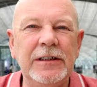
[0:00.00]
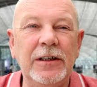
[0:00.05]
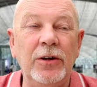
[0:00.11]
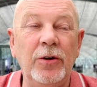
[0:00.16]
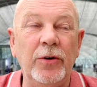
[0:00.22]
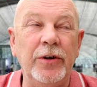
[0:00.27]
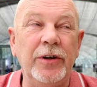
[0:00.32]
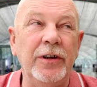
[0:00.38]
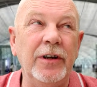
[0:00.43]

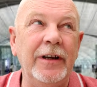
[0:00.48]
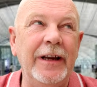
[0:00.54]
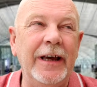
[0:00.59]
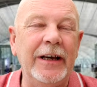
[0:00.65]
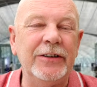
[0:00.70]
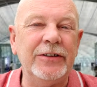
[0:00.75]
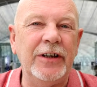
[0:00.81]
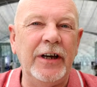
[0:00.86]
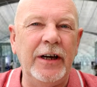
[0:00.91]
Looking at
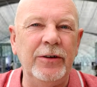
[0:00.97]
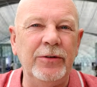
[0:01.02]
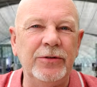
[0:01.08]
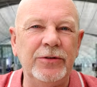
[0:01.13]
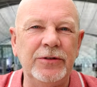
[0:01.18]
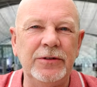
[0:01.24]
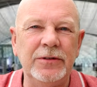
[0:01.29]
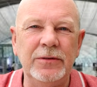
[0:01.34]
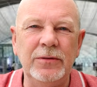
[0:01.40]
Lek's
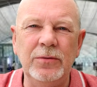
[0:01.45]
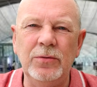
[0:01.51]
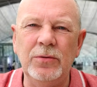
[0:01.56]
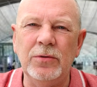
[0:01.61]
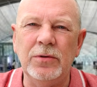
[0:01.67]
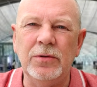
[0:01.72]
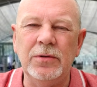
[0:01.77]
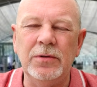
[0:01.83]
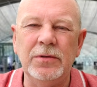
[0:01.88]
house,
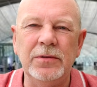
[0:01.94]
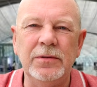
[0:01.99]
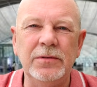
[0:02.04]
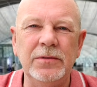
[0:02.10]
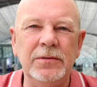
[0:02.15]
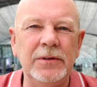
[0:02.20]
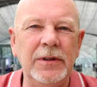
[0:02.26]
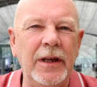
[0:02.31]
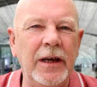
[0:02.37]
oh,
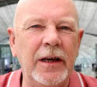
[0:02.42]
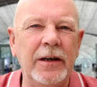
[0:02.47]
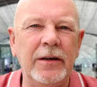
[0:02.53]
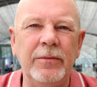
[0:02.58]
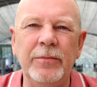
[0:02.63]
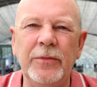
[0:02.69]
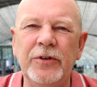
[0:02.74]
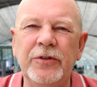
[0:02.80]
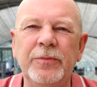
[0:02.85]

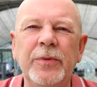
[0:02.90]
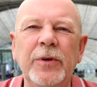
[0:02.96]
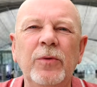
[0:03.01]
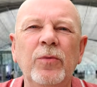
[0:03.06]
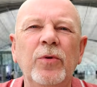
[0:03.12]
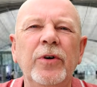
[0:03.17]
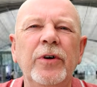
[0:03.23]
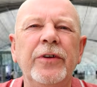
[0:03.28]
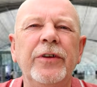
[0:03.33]
Lek must be
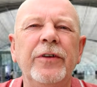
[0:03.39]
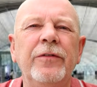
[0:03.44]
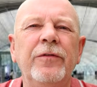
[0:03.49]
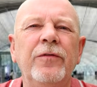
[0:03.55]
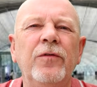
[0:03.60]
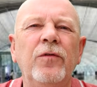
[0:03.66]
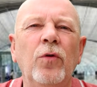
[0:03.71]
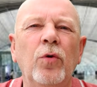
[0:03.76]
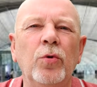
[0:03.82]
worth a
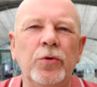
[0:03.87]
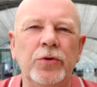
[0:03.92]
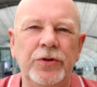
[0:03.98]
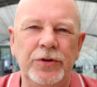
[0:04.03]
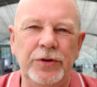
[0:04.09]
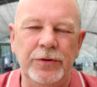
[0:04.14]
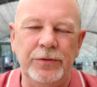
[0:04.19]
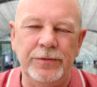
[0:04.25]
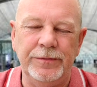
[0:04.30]

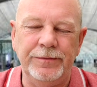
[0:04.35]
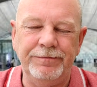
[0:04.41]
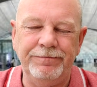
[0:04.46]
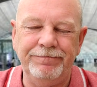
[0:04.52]
fortune.